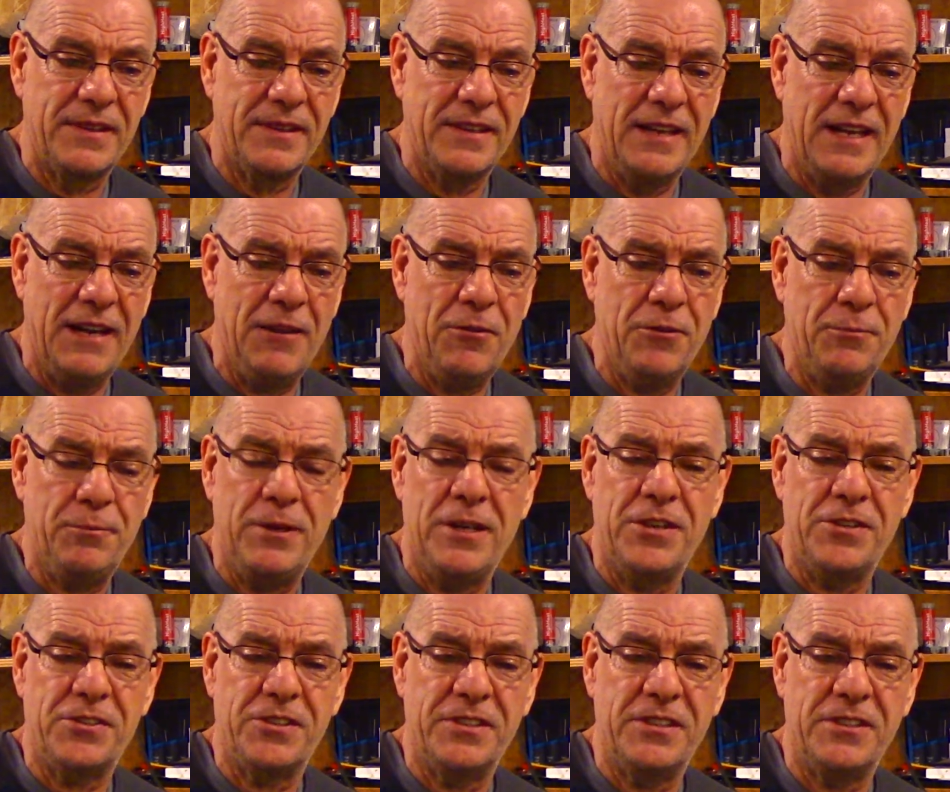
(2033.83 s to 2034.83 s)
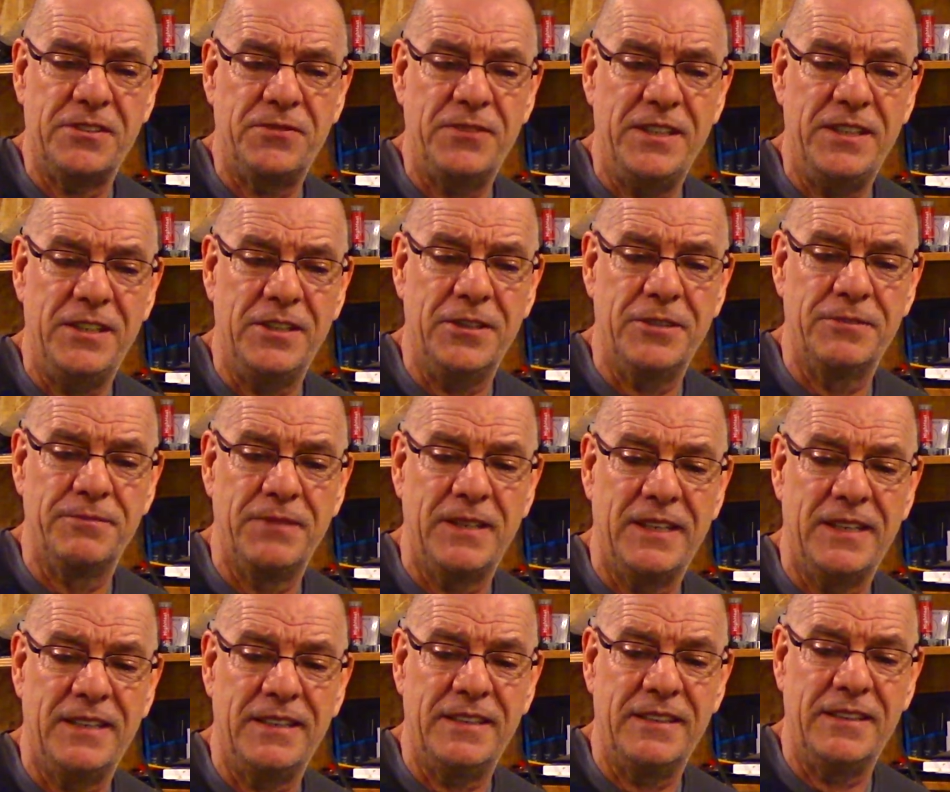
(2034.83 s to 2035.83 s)
I hope you enjoyed this video,
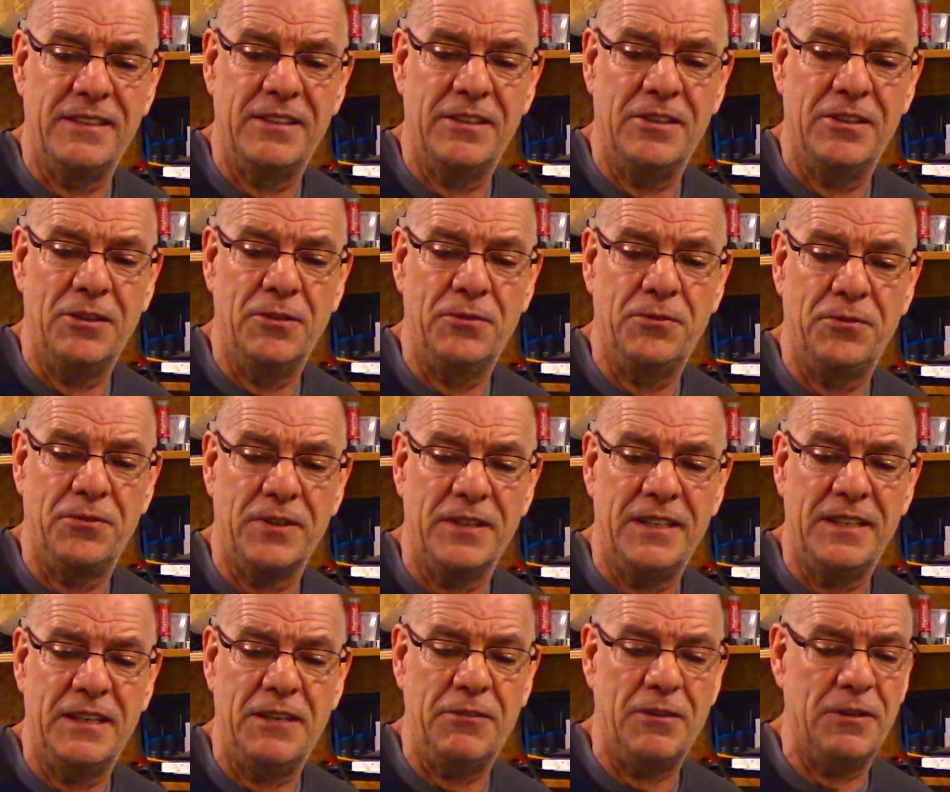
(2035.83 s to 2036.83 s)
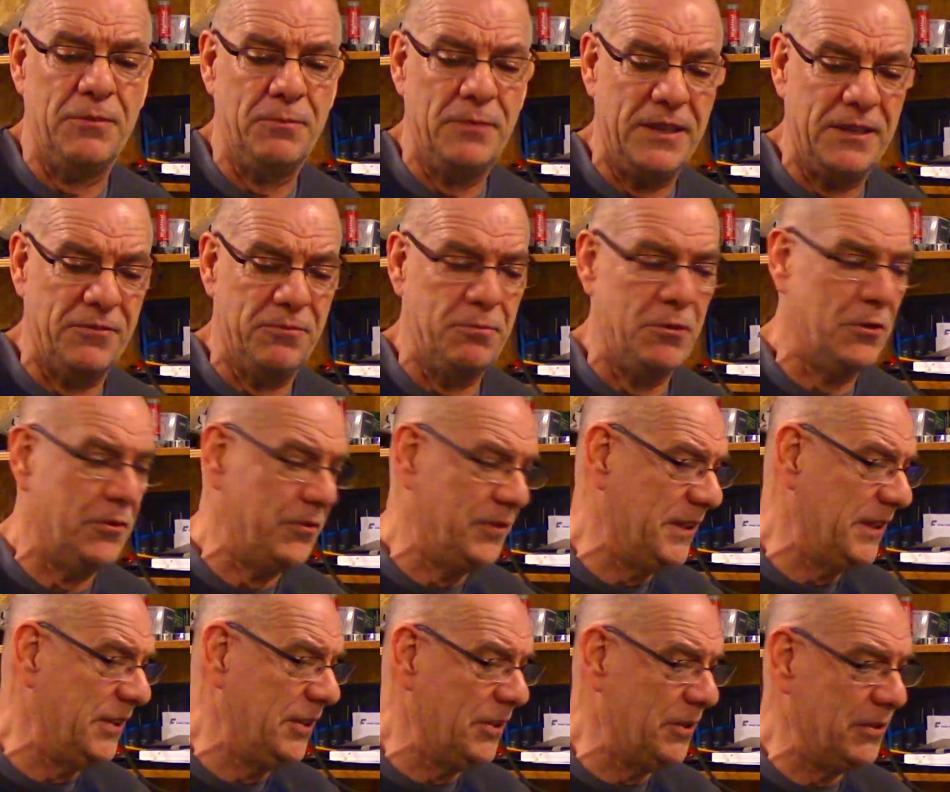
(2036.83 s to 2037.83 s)
and hopefully I will make more
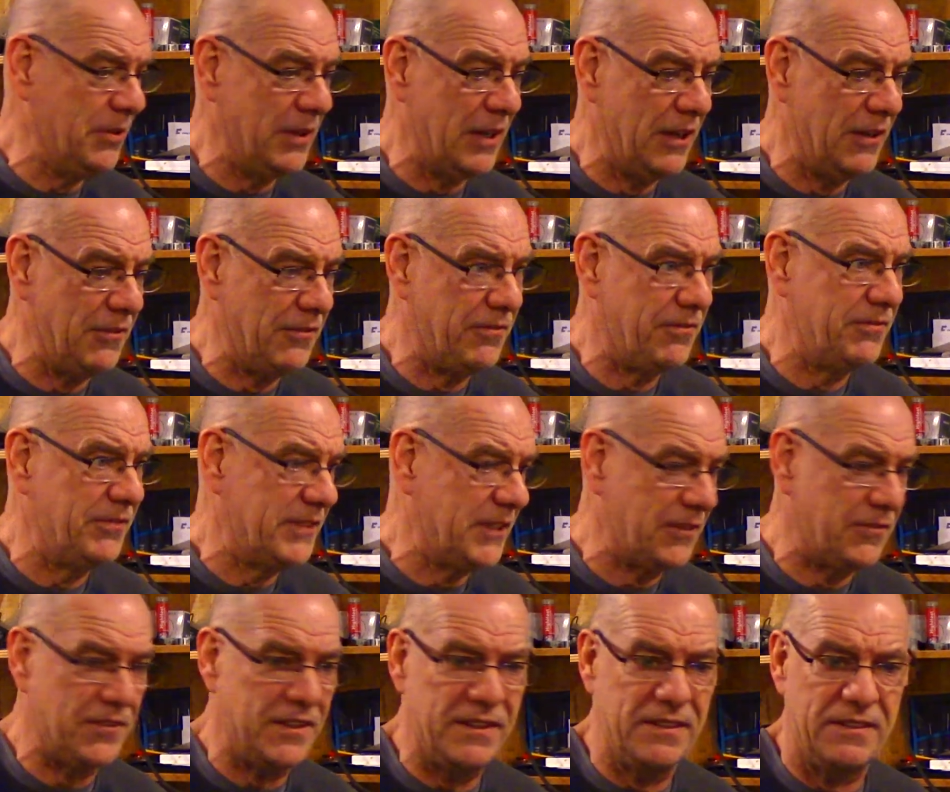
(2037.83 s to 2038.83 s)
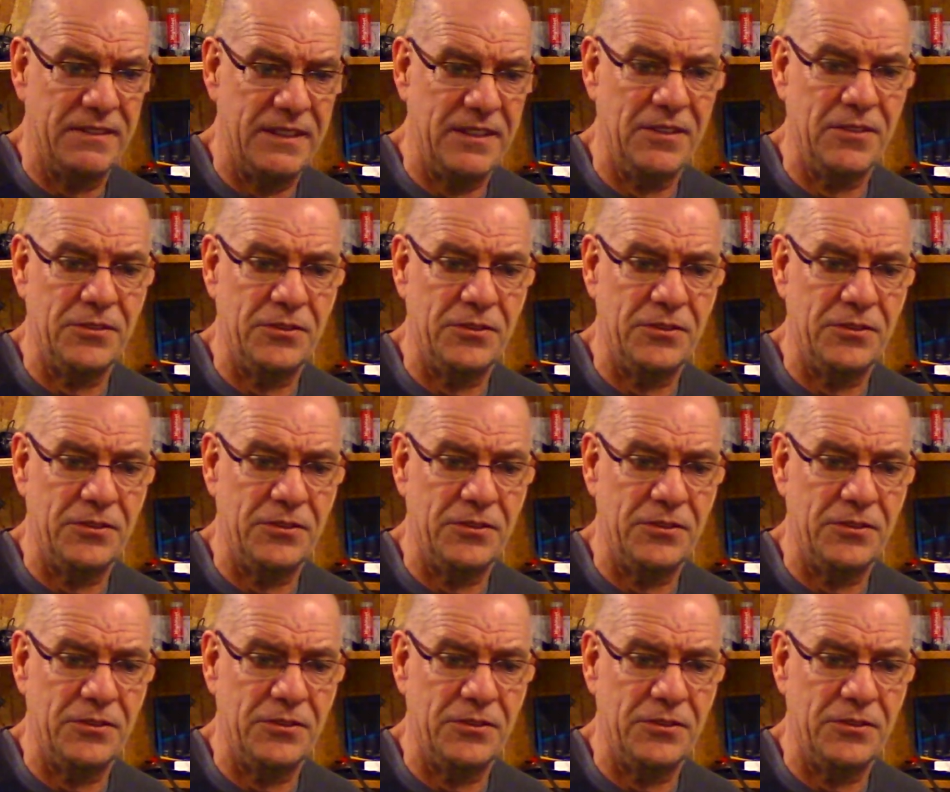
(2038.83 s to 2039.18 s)
video of different, you know,